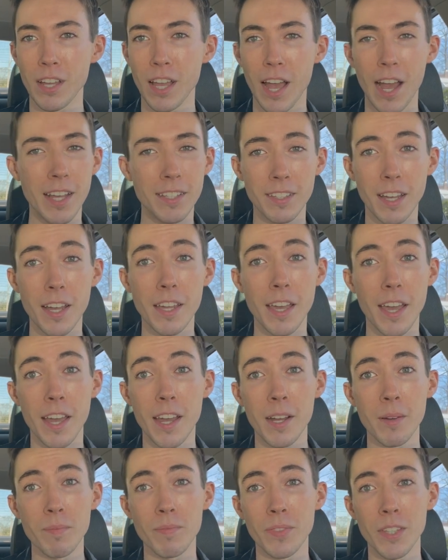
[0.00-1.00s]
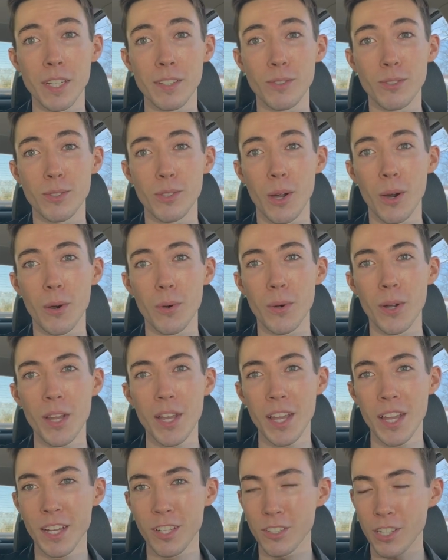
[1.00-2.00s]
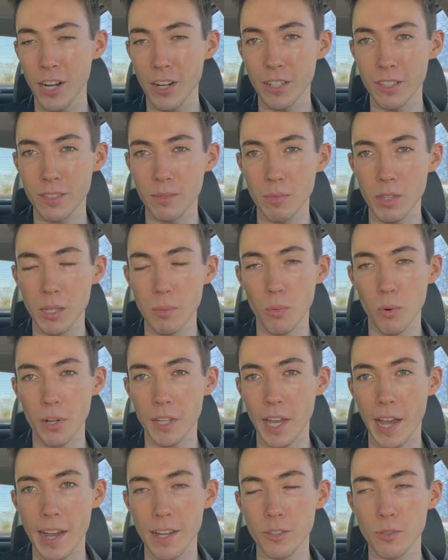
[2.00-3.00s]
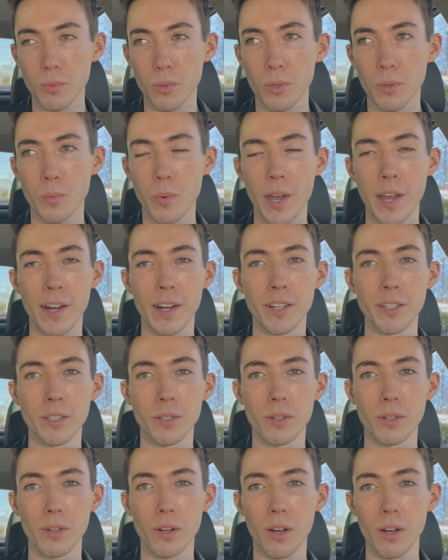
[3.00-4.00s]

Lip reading: as I am, and so sharing something more casual where you're